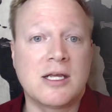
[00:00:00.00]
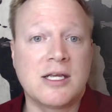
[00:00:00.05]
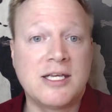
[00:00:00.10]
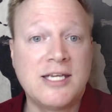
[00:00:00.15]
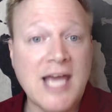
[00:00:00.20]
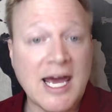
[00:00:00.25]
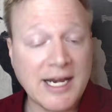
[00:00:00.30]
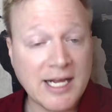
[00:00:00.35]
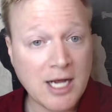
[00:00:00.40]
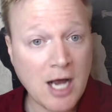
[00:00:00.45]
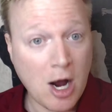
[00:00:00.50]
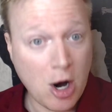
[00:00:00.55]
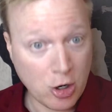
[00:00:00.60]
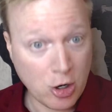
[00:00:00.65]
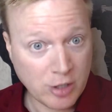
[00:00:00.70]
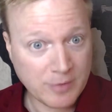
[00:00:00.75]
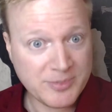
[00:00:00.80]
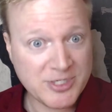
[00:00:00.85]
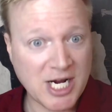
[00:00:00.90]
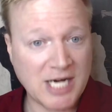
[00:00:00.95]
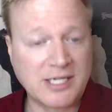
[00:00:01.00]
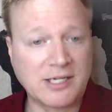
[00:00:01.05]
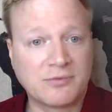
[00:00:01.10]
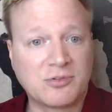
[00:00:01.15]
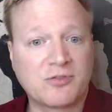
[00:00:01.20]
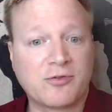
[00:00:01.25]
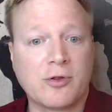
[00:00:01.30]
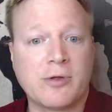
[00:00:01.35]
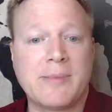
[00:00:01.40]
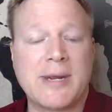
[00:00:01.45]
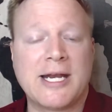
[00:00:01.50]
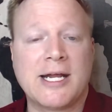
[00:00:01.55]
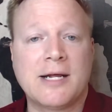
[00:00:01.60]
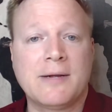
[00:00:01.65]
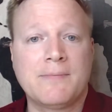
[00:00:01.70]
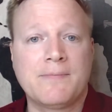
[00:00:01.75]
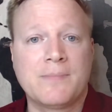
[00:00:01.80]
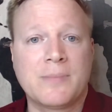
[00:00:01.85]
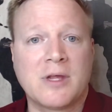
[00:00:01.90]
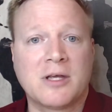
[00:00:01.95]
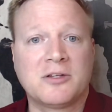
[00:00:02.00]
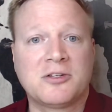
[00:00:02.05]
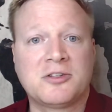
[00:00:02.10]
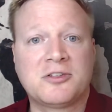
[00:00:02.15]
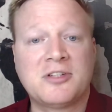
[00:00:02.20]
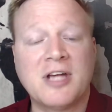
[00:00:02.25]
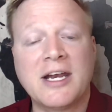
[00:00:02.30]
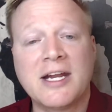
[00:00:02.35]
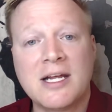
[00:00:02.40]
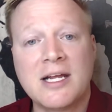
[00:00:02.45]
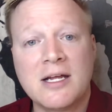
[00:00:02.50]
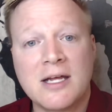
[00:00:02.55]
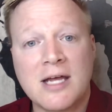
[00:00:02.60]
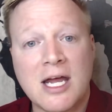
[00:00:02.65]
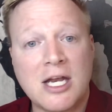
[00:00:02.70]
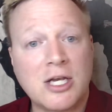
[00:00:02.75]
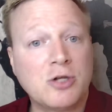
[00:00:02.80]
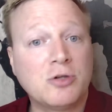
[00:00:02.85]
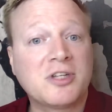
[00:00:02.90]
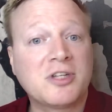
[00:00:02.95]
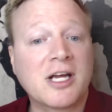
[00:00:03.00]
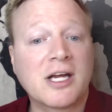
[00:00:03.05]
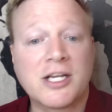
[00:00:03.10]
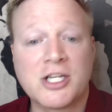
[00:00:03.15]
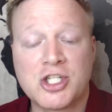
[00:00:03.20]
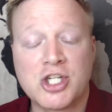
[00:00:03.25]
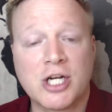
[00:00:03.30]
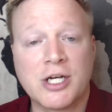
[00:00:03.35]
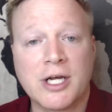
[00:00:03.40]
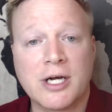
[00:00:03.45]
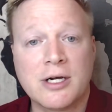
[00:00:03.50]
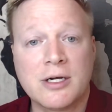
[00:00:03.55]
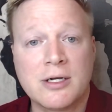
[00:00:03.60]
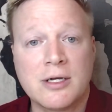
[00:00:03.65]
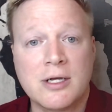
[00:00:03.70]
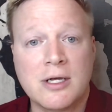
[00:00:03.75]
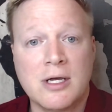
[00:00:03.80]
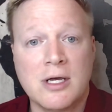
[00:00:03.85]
getting our objectives for the meeting, setting and using an agenda,